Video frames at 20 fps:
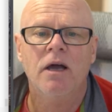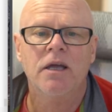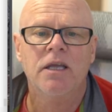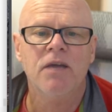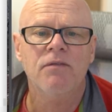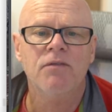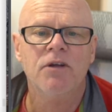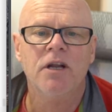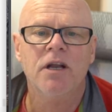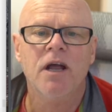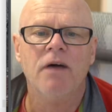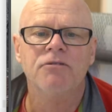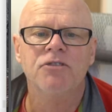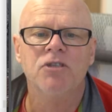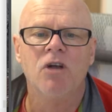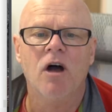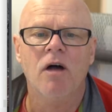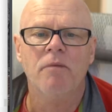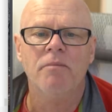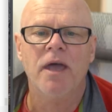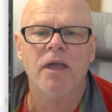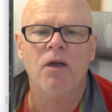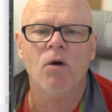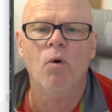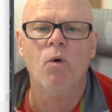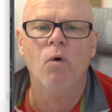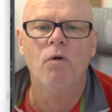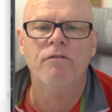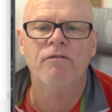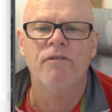Given enough time, they
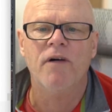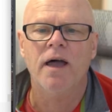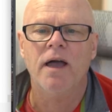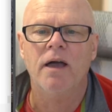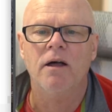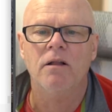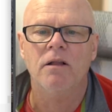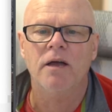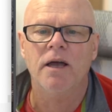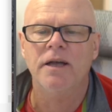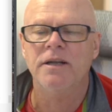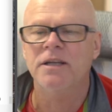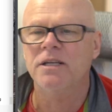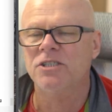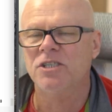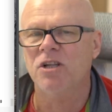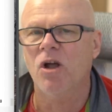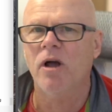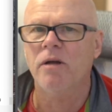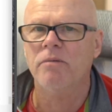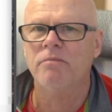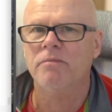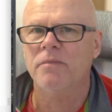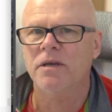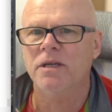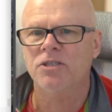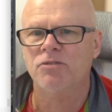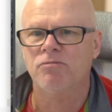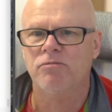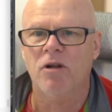all fail. And it's like
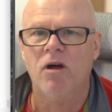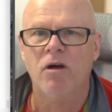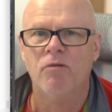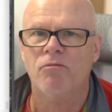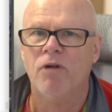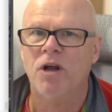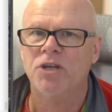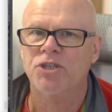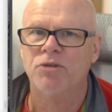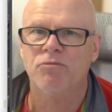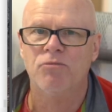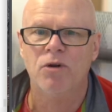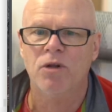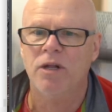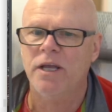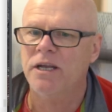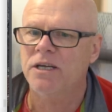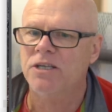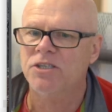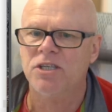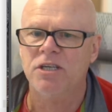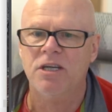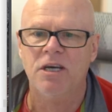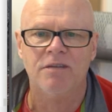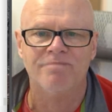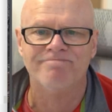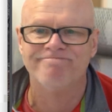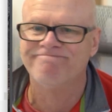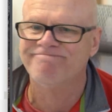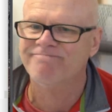Russian roulette, isn't
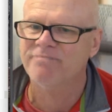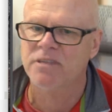it?